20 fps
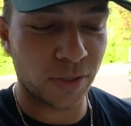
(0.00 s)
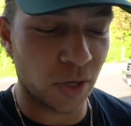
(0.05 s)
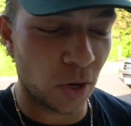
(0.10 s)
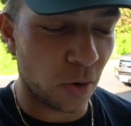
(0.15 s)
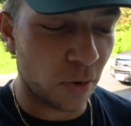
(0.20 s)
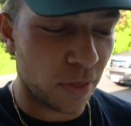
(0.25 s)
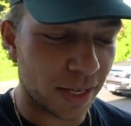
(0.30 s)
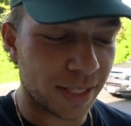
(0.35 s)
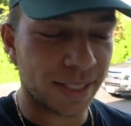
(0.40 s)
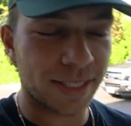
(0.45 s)

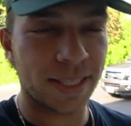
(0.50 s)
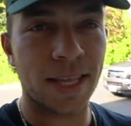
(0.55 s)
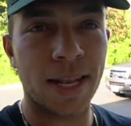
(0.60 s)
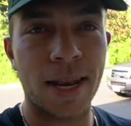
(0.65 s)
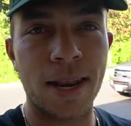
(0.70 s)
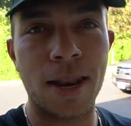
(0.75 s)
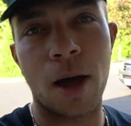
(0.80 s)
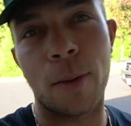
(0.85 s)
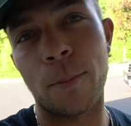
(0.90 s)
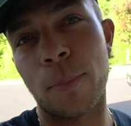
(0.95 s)
So this is the
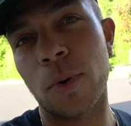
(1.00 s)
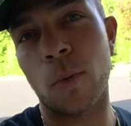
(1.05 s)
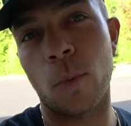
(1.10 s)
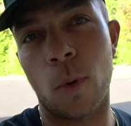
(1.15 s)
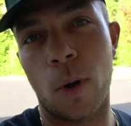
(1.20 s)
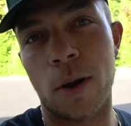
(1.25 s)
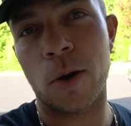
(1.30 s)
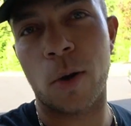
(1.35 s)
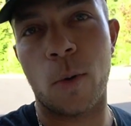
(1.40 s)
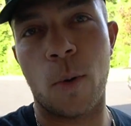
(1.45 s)

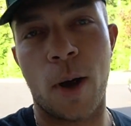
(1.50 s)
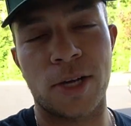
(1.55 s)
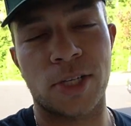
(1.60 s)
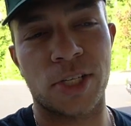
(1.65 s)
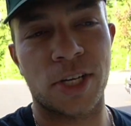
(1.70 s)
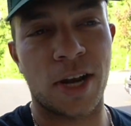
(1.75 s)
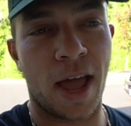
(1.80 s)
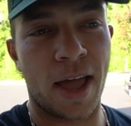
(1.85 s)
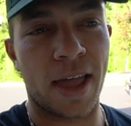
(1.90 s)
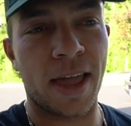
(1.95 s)
#1
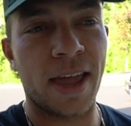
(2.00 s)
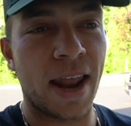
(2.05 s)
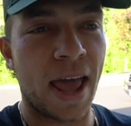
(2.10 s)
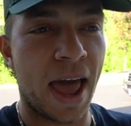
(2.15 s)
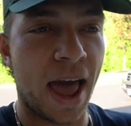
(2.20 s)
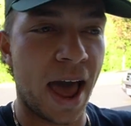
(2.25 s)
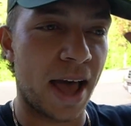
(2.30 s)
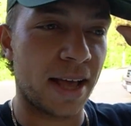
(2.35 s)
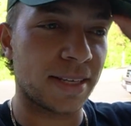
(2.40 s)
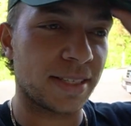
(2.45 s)
question I get
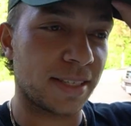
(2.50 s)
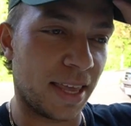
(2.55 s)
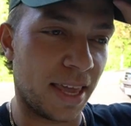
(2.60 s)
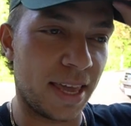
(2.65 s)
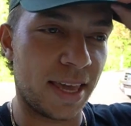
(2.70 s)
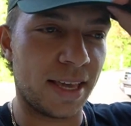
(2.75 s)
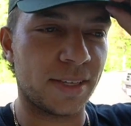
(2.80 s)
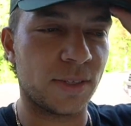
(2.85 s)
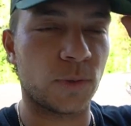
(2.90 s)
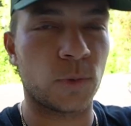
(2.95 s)
asked
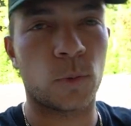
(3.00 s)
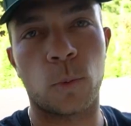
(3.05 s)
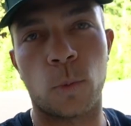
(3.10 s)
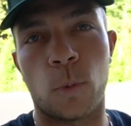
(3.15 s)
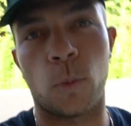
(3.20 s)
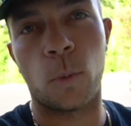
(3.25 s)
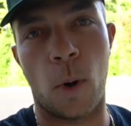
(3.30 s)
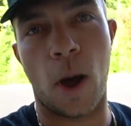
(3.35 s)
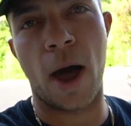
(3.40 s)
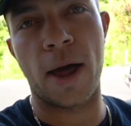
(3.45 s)
is,
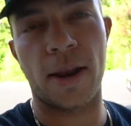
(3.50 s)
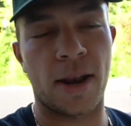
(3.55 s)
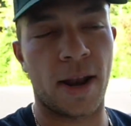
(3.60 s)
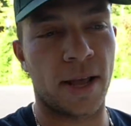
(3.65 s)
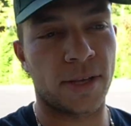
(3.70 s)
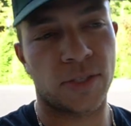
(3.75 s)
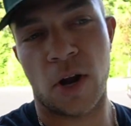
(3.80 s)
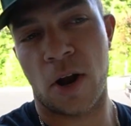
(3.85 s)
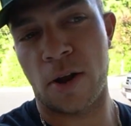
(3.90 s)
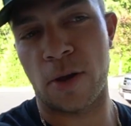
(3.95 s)
why did
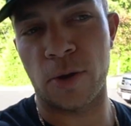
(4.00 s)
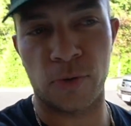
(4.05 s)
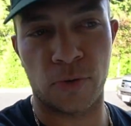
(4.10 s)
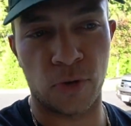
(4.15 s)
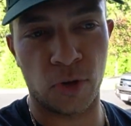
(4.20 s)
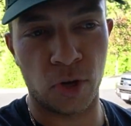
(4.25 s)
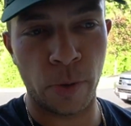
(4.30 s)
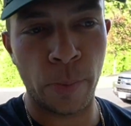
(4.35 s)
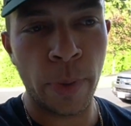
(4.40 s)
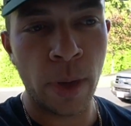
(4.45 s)
I start
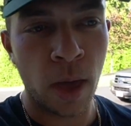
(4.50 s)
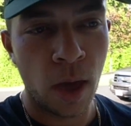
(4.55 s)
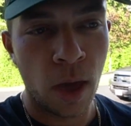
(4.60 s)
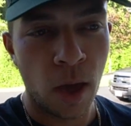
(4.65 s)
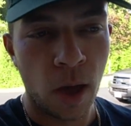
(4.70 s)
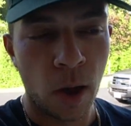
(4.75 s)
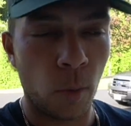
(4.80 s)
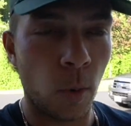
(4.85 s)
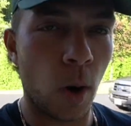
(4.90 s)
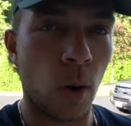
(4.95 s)
YouTube?
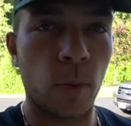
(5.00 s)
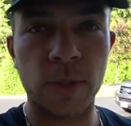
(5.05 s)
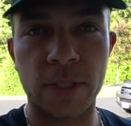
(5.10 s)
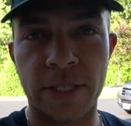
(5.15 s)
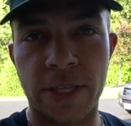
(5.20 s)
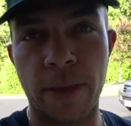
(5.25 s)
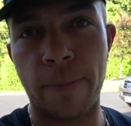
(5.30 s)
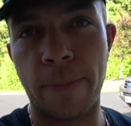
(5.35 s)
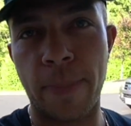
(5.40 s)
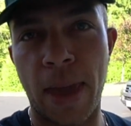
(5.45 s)
What
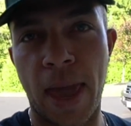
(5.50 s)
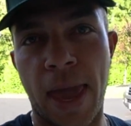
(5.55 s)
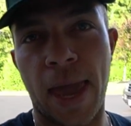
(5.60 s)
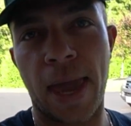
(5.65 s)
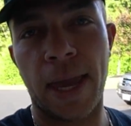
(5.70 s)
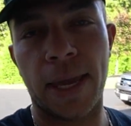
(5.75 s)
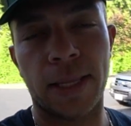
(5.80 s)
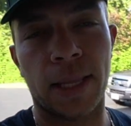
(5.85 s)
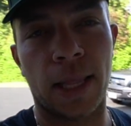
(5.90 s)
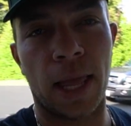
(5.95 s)
was the
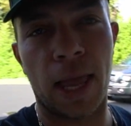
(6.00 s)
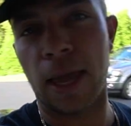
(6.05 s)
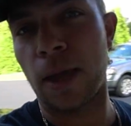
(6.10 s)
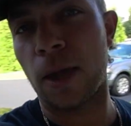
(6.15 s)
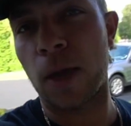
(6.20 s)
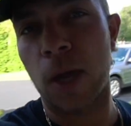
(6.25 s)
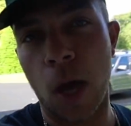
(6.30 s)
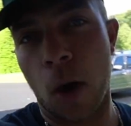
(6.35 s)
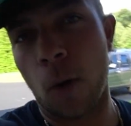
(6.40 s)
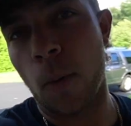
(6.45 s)
main,
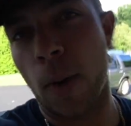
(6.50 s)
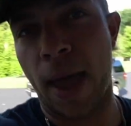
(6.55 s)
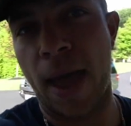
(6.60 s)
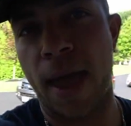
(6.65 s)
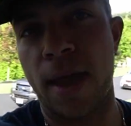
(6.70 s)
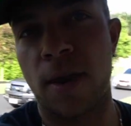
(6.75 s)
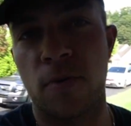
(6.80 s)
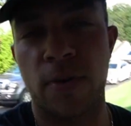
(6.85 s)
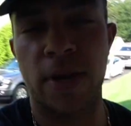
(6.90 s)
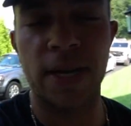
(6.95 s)

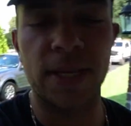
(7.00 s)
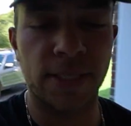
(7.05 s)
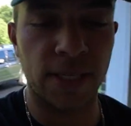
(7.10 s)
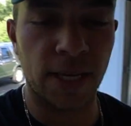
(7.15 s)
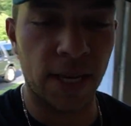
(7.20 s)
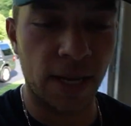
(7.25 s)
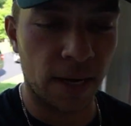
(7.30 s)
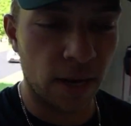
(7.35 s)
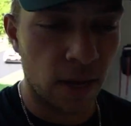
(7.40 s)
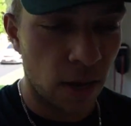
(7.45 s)
go-ahead
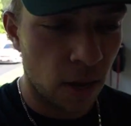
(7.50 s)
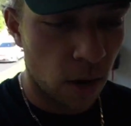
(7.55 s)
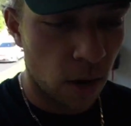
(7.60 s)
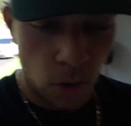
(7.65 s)
reason?